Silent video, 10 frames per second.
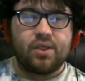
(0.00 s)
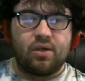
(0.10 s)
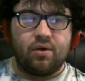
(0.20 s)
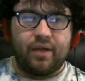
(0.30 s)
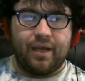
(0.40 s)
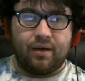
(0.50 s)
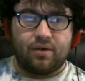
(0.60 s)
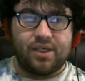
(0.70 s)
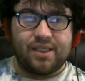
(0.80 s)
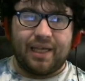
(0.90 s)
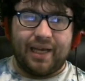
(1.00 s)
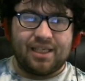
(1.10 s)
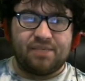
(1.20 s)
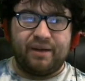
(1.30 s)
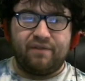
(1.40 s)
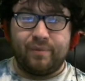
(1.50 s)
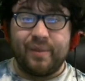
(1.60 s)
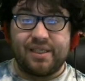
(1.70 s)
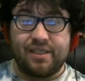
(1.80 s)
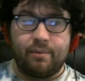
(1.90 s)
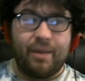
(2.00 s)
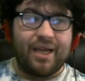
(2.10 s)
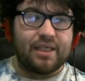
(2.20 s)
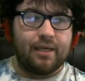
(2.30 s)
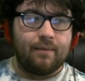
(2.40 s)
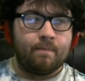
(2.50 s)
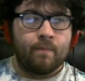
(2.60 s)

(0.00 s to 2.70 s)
so the increased cast speed from this is amazing.